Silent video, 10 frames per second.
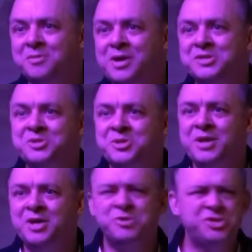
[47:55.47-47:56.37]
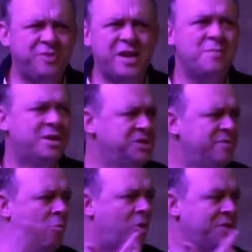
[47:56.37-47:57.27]
because it's unnatural, which is funny, because
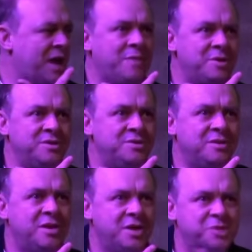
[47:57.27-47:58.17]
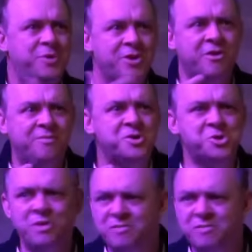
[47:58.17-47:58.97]
even one diamond is pretty artificial.